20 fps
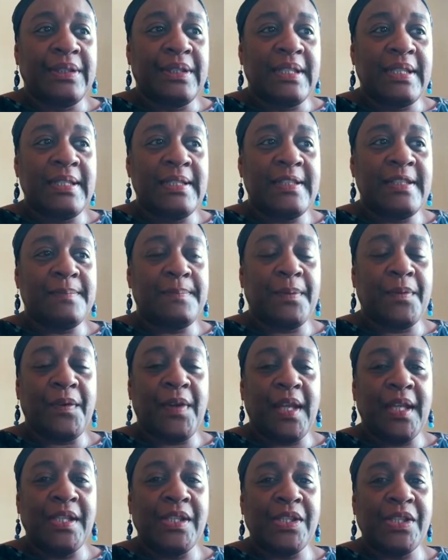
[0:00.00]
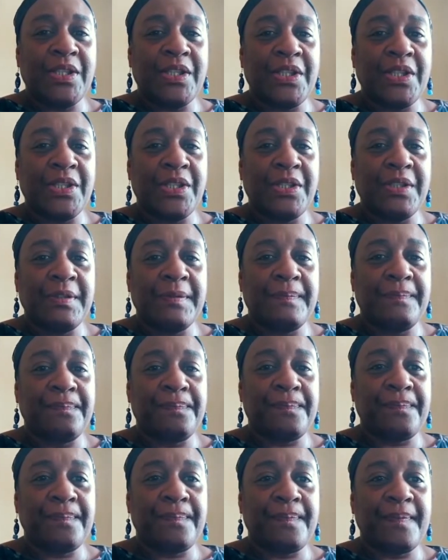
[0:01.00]
inspiration,
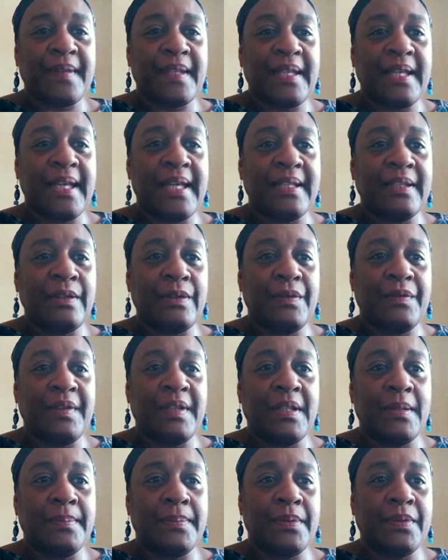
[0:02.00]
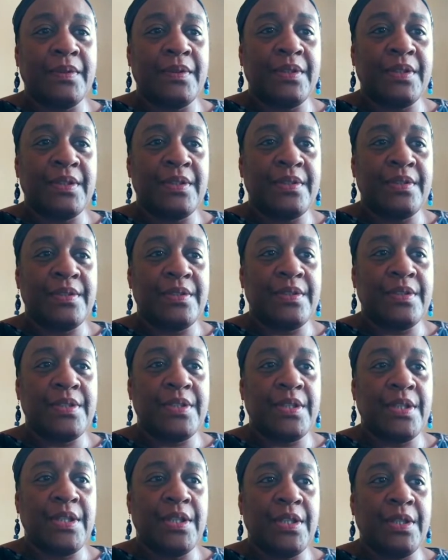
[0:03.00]
and love in abundance
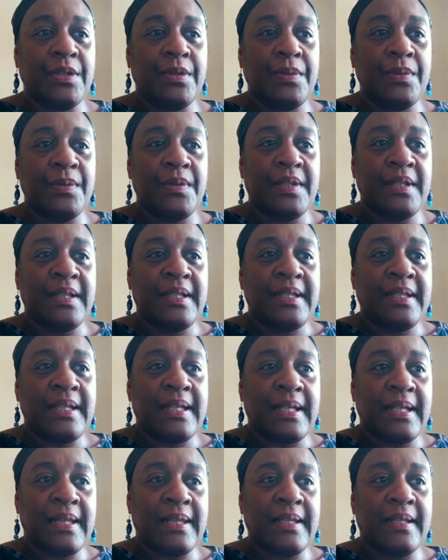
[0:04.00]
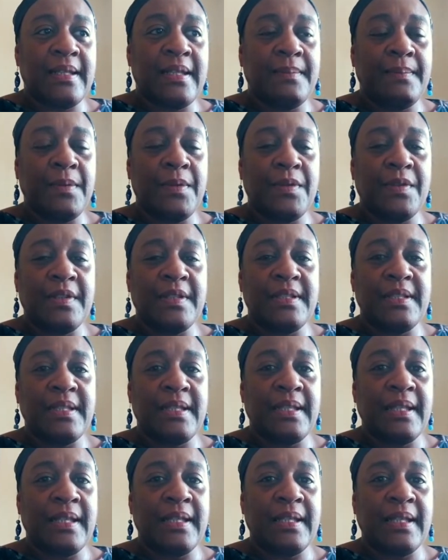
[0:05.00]
to you and the
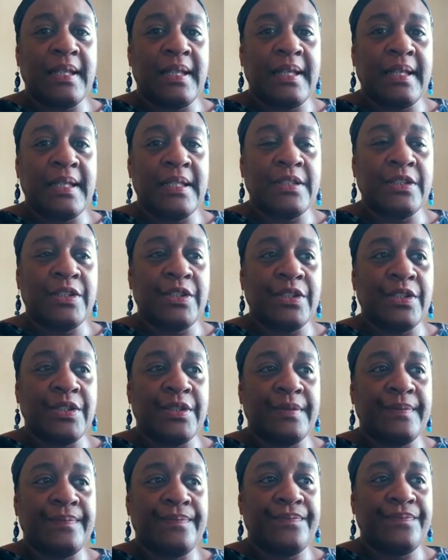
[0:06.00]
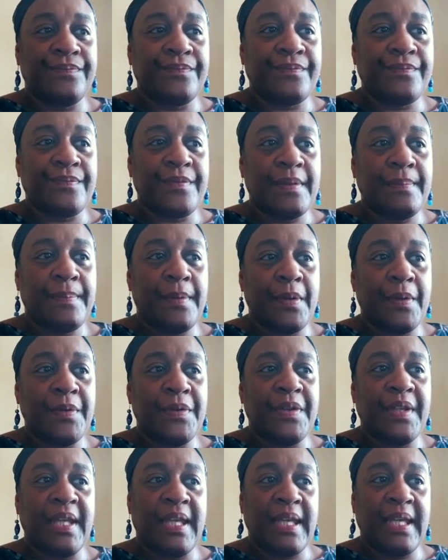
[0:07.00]
community at large,
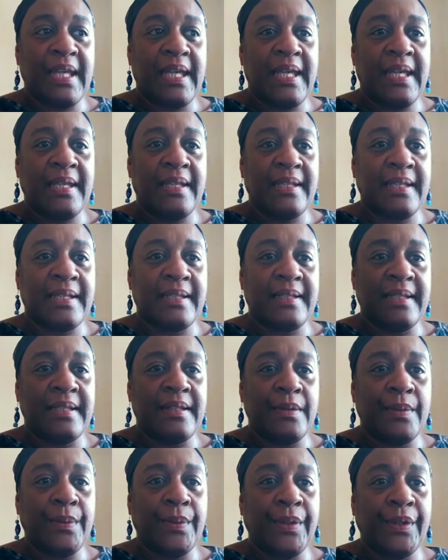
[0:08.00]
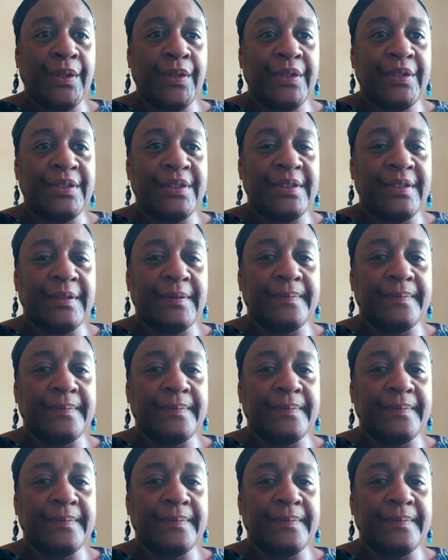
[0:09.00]
both here and in the world.